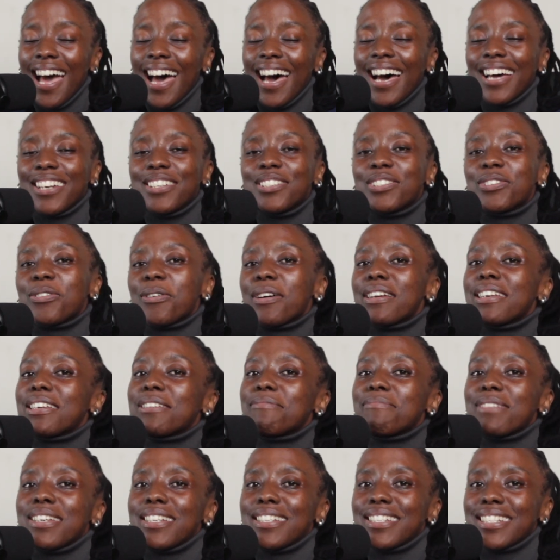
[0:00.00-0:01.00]
And
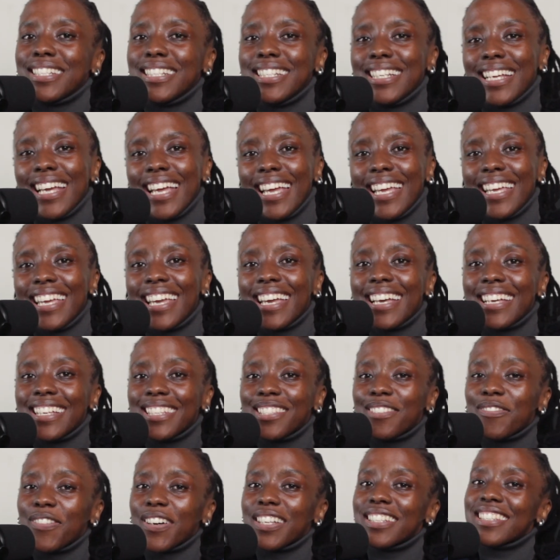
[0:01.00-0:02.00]
joining me today
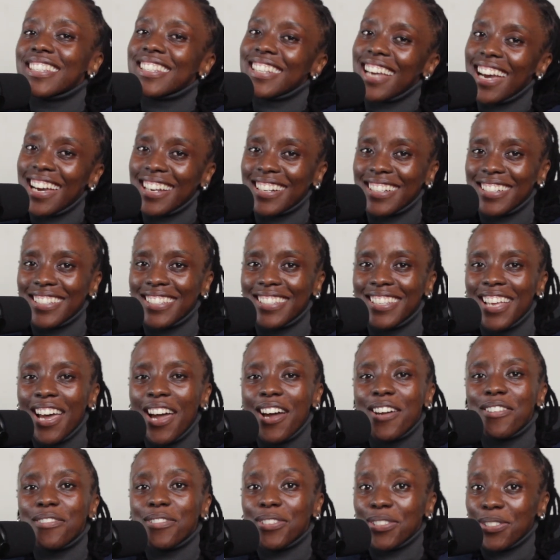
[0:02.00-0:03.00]
is Van Stadens
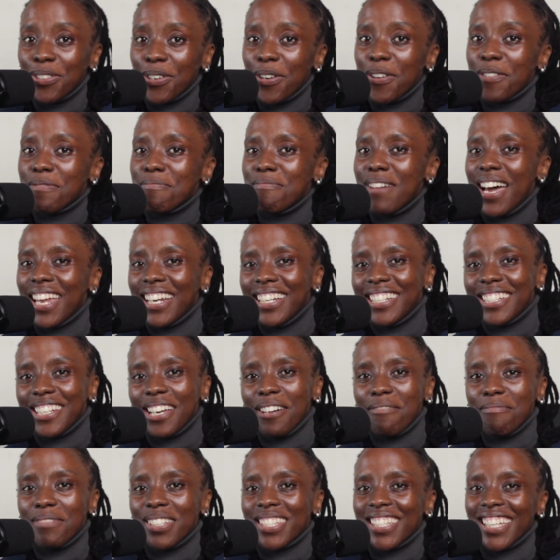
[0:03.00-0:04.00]
Reserve
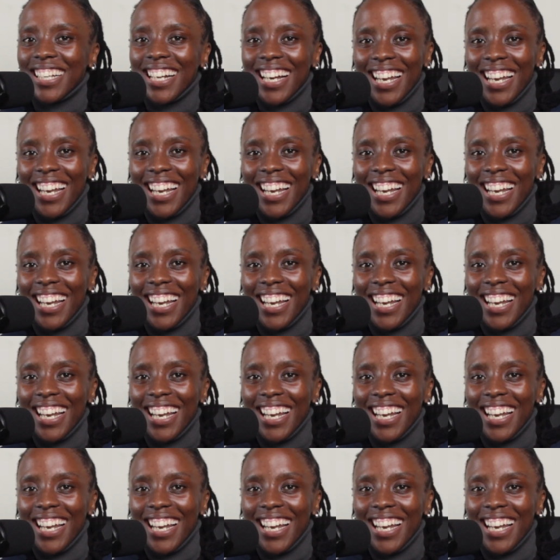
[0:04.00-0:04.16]
Manager, Mr.